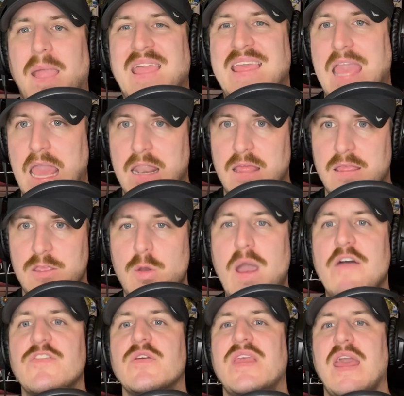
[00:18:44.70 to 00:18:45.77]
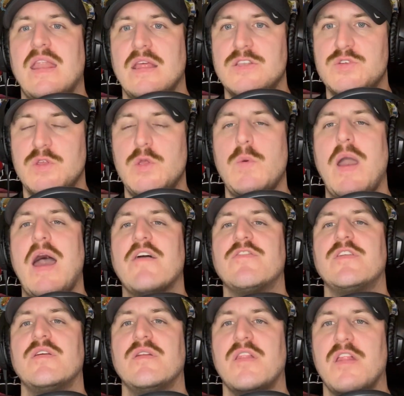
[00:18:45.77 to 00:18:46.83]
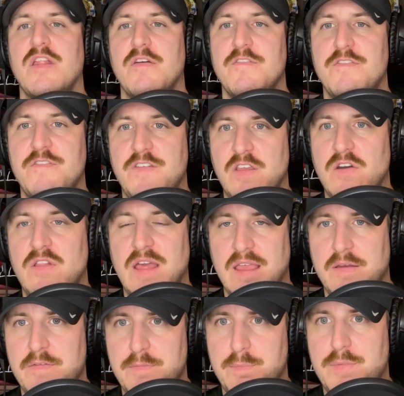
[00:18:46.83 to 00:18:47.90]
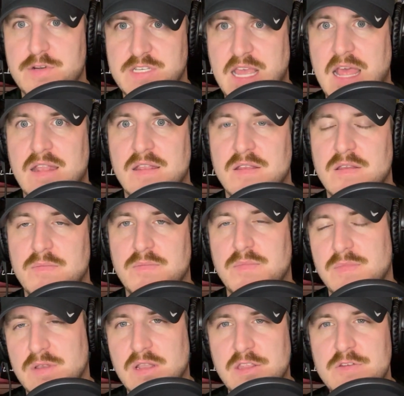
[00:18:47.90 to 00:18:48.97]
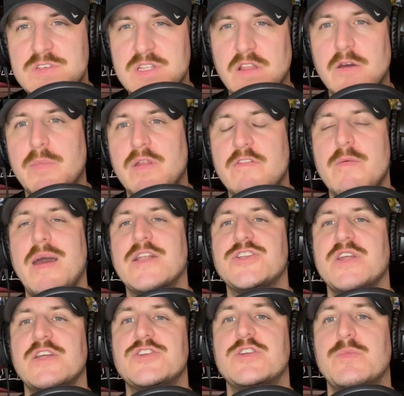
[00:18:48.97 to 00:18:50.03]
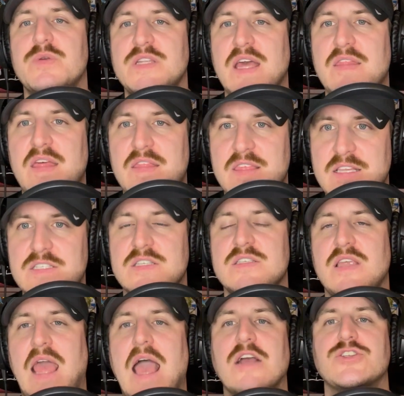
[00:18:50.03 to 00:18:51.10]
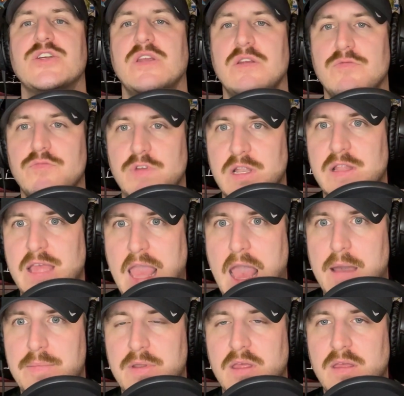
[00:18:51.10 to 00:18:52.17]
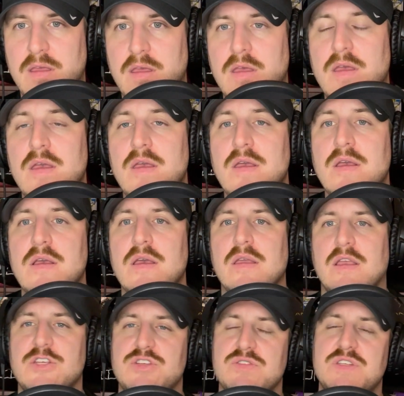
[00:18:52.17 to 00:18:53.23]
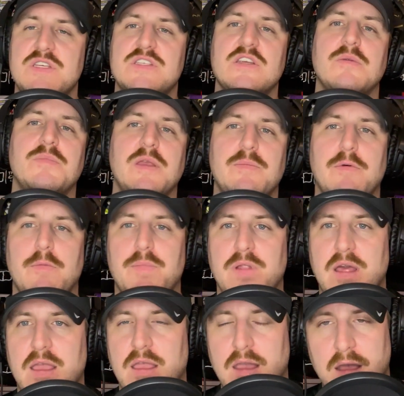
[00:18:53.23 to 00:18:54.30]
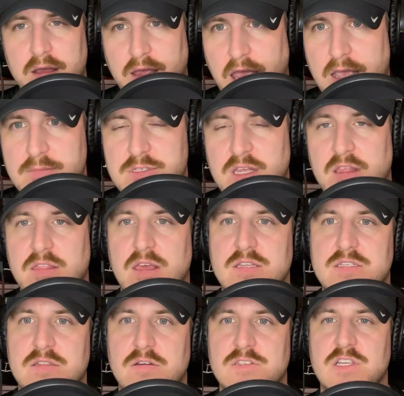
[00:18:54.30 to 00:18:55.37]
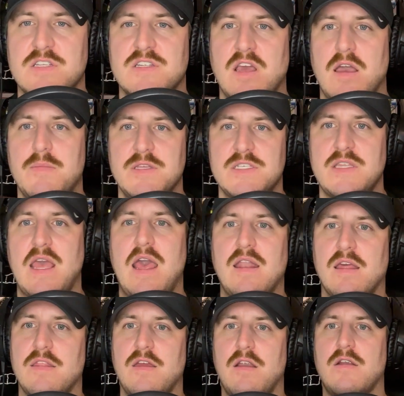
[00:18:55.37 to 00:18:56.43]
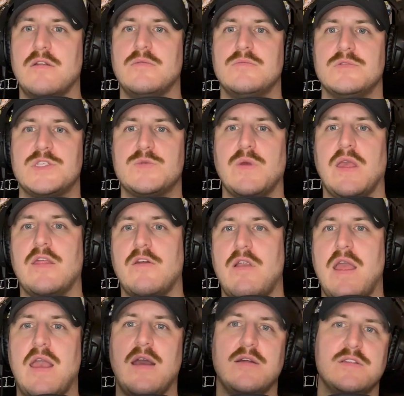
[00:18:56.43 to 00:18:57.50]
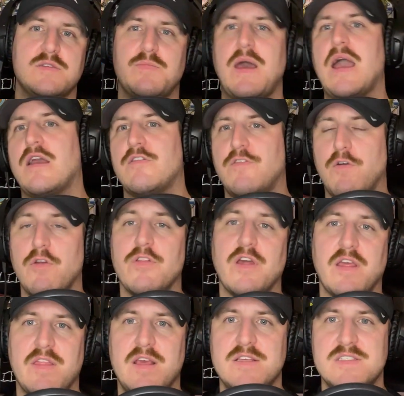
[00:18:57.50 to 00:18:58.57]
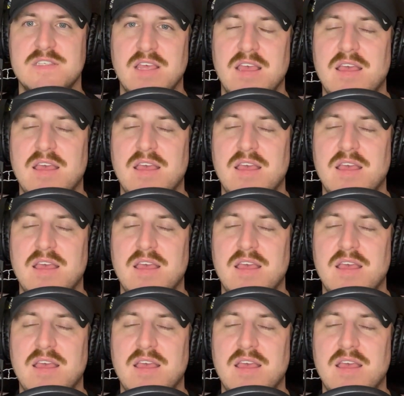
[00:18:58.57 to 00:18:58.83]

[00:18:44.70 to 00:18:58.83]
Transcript: get you have to get into you have to feel like pretend use a little bit of imagination to pretend that this is actually really happening because you'll see some people play games like this and they'll just kind of be standing there and swinging their hands back and forth like this